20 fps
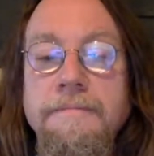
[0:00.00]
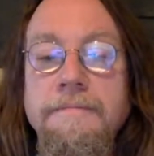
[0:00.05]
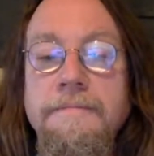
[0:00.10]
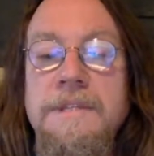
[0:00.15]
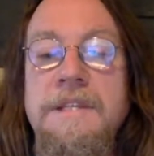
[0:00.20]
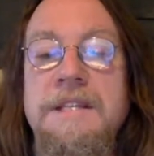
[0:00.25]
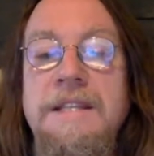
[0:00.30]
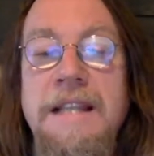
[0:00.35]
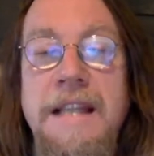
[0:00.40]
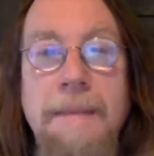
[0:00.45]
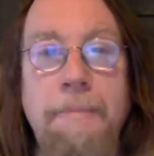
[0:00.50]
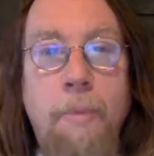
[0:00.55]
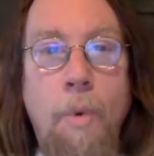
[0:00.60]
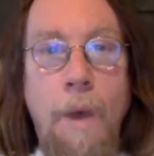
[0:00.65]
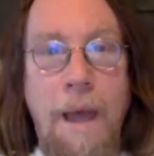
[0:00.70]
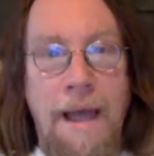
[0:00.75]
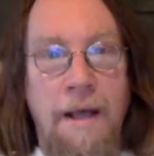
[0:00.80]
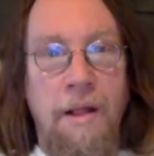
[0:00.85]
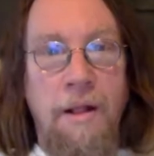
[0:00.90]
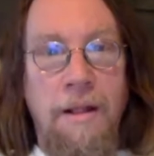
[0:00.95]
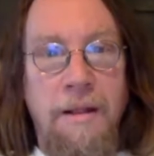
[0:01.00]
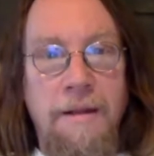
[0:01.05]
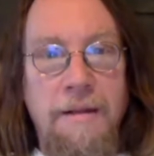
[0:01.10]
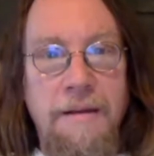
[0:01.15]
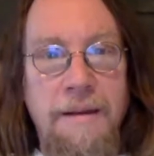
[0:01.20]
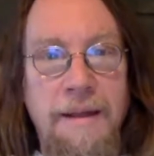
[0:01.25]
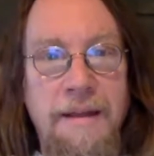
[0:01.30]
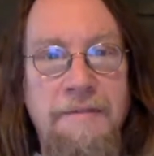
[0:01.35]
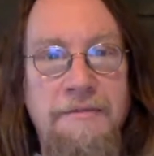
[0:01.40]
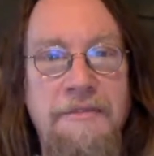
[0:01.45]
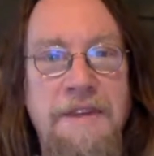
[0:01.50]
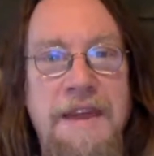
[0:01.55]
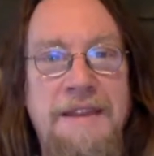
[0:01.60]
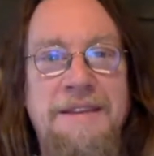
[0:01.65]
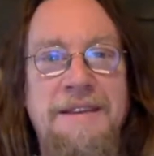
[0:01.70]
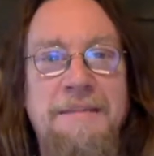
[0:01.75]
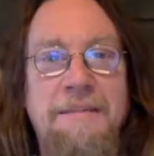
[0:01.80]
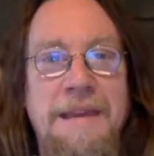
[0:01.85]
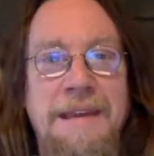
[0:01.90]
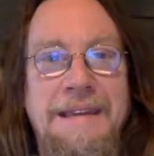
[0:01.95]
Sleep well in
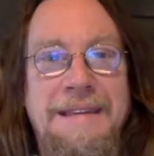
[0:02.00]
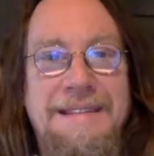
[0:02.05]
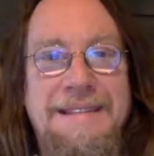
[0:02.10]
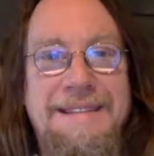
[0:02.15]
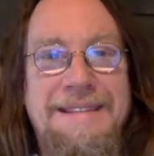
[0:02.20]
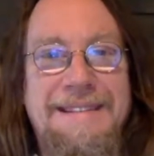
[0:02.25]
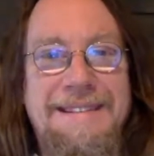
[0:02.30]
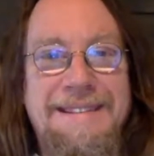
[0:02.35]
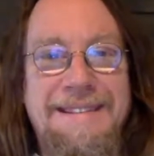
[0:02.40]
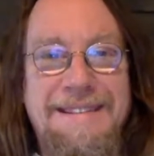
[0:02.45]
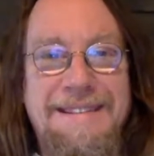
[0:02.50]
Vietnamese.